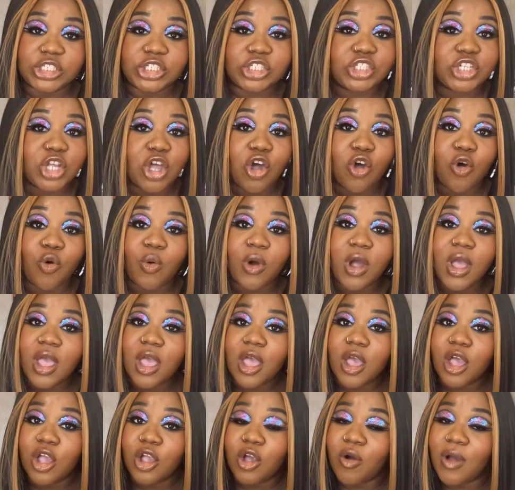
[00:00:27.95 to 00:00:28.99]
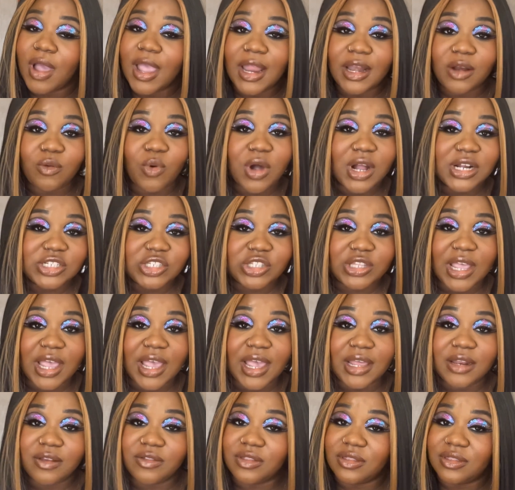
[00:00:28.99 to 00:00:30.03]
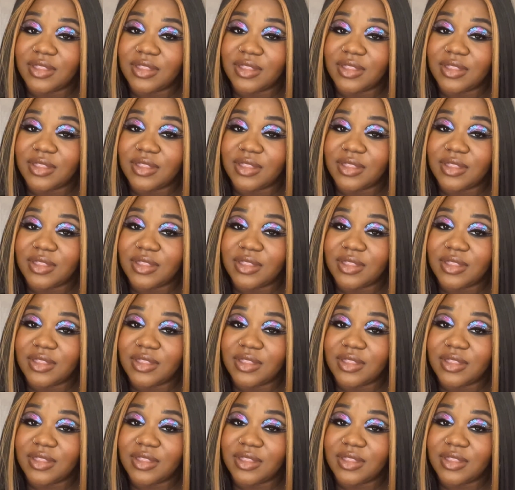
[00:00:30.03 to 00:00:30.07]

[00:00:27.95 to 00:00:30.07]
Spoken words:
so go ahead and watch that.